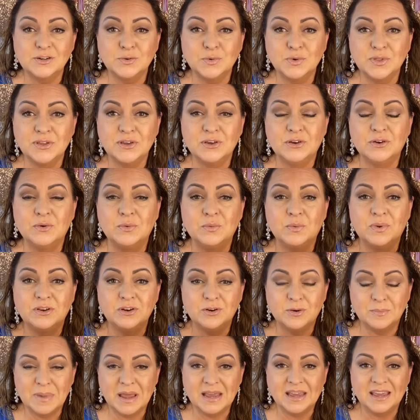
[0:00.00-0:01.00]
with you when
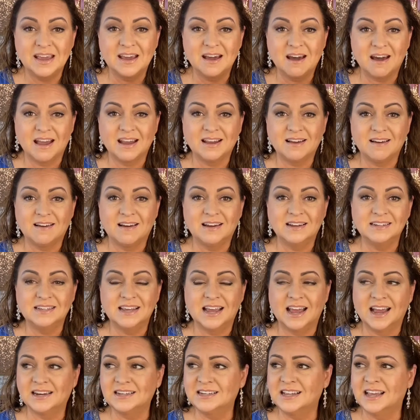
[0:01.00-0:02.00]
you're making eye
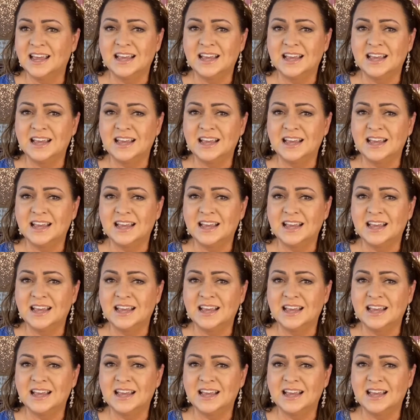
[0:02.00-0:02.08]
contact.